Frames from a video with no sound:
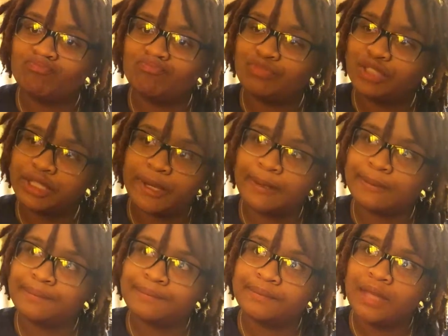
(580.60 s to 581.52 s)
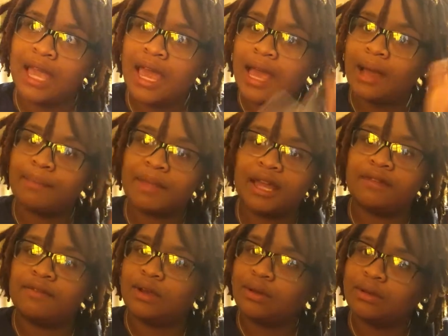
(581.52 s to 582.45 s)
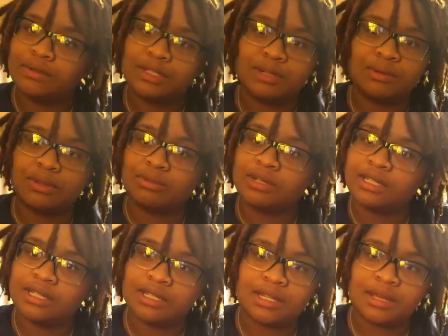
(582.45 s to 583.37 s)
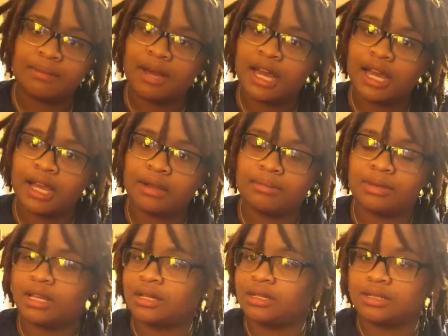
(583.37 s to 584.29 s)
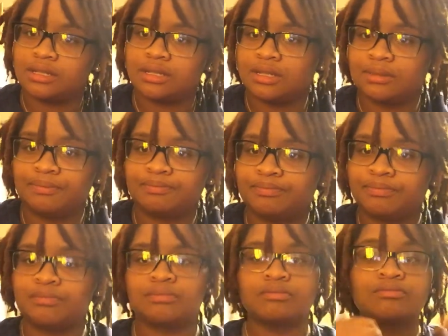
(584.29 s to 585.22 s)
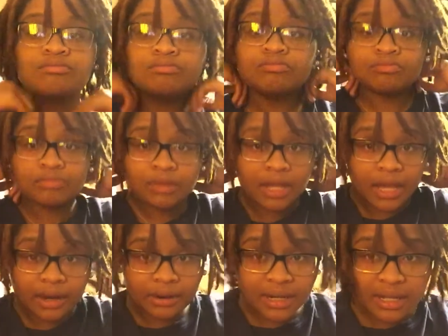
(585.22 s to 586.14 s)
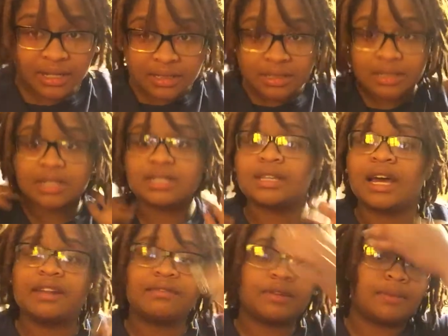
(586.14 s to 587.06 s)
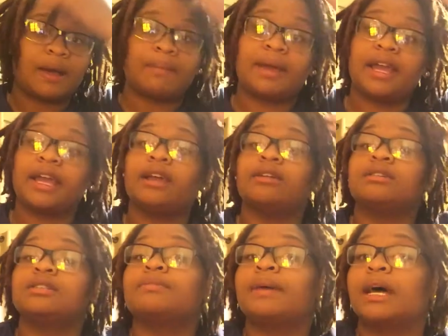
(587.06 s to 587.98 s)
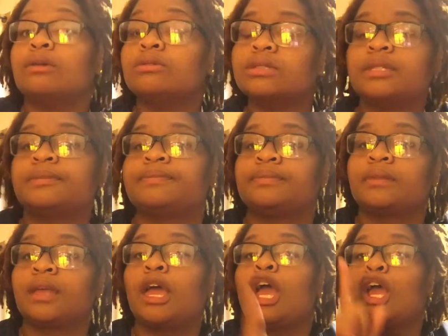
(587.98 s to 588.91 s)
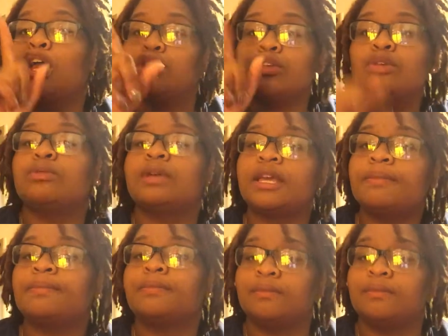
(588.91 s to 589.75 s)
So I'm not even going to do a 360 in my hair, because here it is. It's not even about my hair. It's about you keep